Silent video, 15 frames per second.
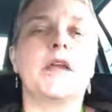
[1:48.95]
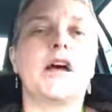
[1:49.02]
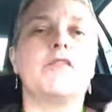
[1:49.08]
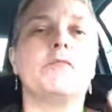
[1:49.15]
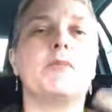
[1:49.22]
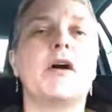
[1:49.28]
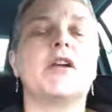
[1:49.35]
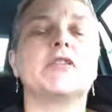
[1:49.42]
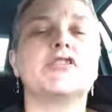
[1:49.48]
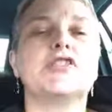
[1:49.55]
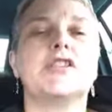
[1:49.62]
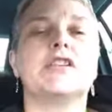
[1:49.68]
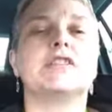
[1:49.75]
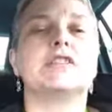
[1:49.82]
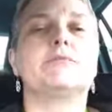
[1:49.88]
have
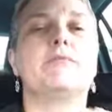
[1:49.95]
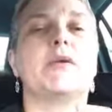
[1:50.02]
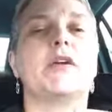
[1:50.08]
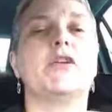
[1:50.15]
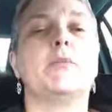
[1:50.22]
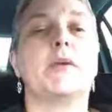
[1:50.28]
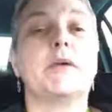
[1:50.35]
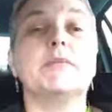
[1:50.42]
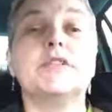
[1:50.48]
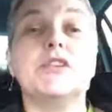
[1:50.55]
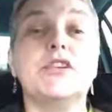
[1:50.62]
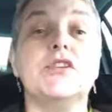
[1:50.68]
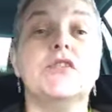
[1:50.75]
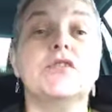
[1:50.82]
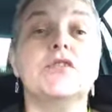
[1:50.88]
purchased but you'll be able to
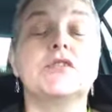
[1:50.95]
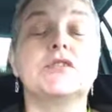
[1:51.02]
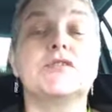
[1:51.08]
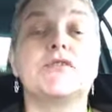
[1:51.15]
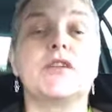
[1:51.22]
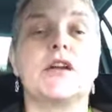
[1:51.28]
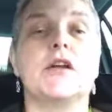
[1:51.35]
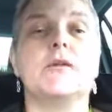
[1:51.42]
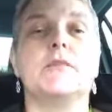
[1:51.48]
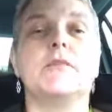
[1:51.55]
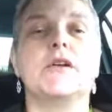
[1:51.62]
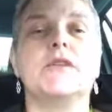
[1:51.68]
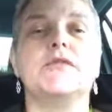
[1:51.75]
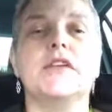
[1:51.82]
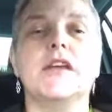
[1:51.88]
use for a
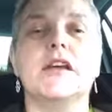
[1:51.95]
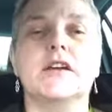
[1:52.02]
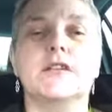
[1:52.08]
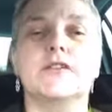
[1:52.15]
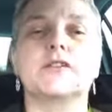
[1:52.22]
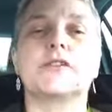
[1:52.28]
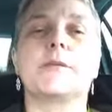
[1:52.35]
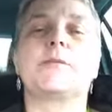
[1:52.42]
number of years.